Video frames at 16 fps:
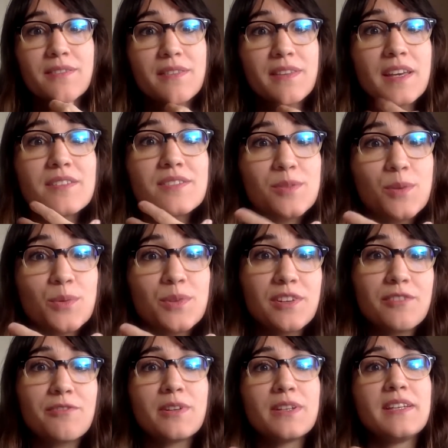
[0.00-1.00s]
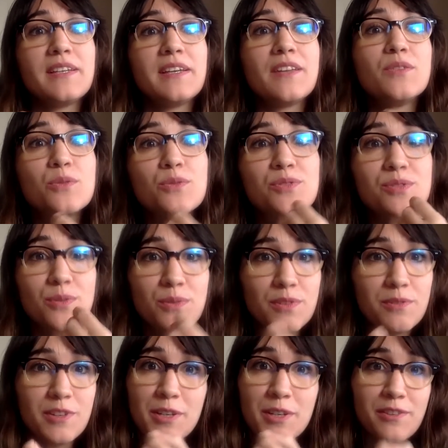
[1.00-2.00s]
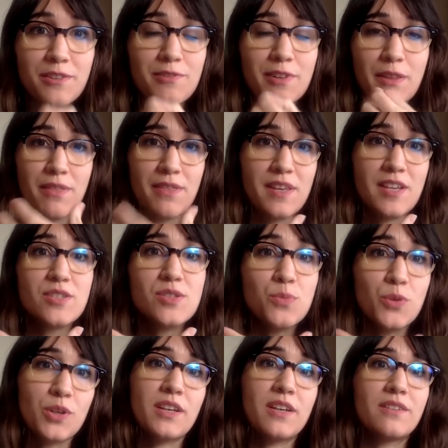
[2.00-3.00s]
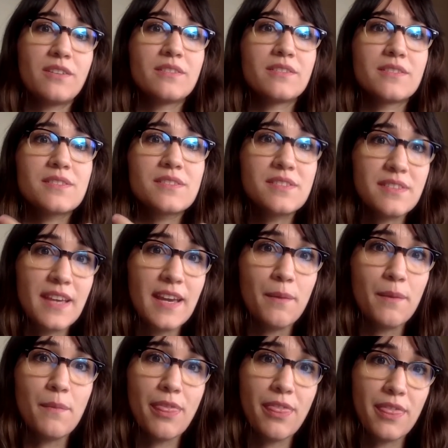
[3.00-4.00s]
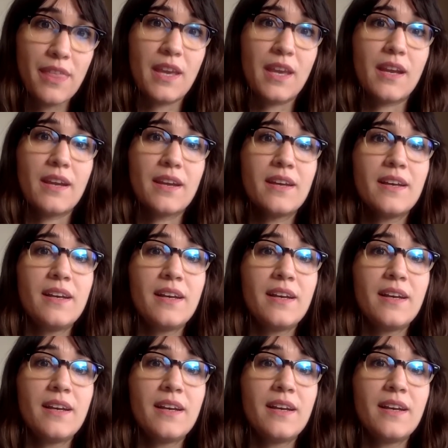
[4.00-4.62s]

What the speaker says: think so differently and do so very different things working on the same thing.